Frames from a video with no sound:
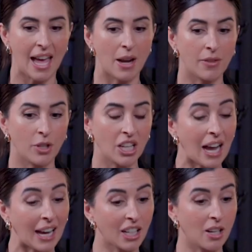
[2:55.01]
And if you
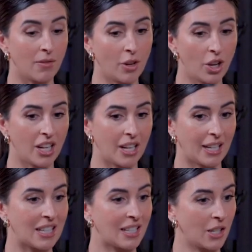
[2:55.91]
can't convert it, it
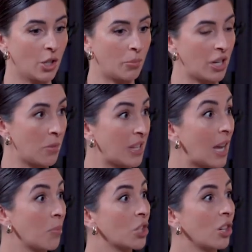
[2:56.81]
can sit in your body and
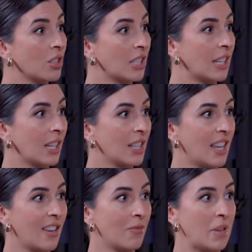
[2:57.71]
become toxic. And
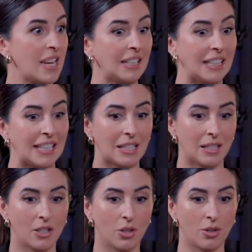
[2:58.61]
there have been
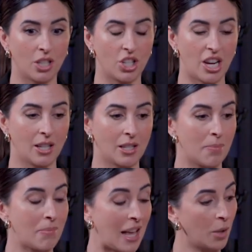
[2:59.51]
links to suggest the
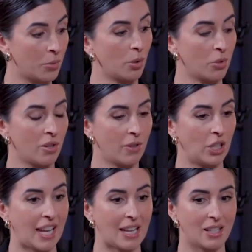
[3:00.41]
malabsorption of
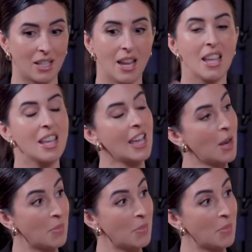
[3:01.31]
folic acid and